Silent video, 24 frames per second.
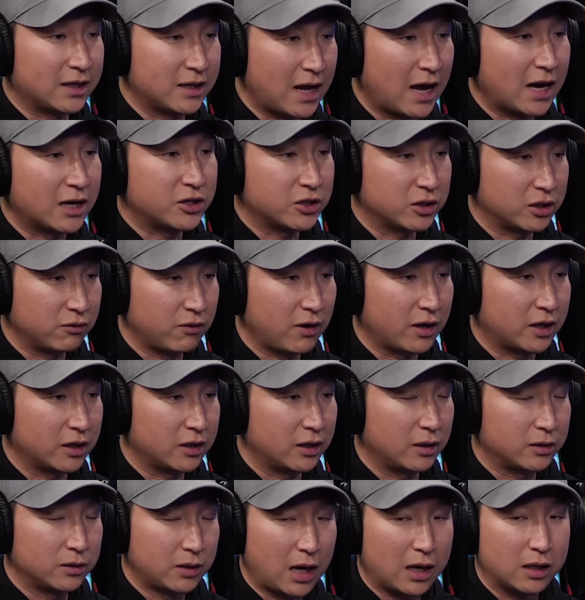not
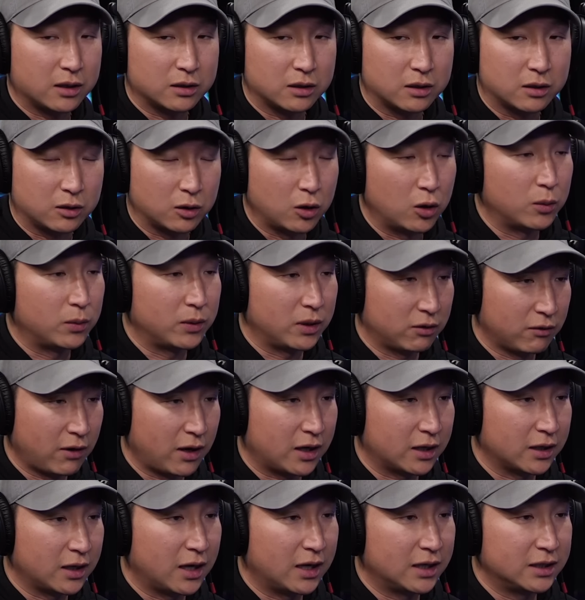globally
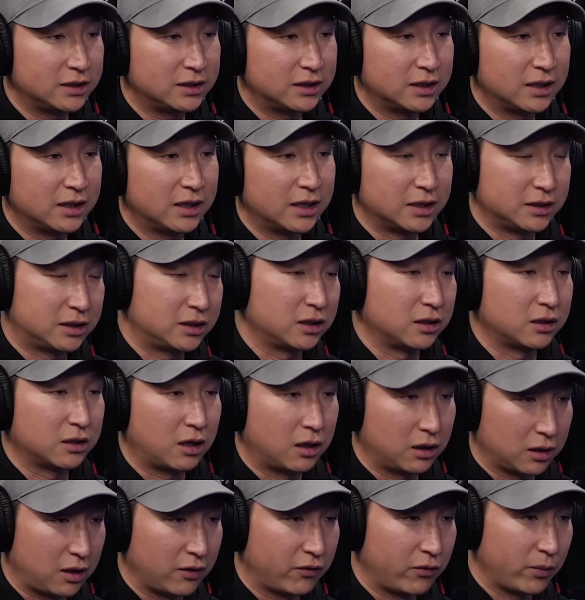recognized, it's still
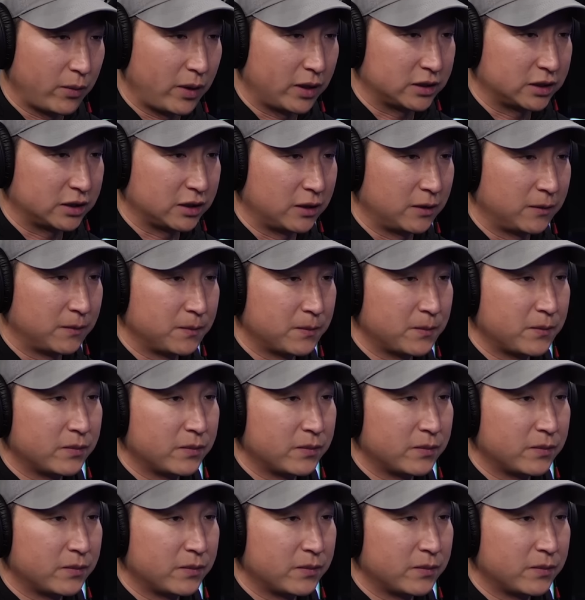called Gulf of Mexico.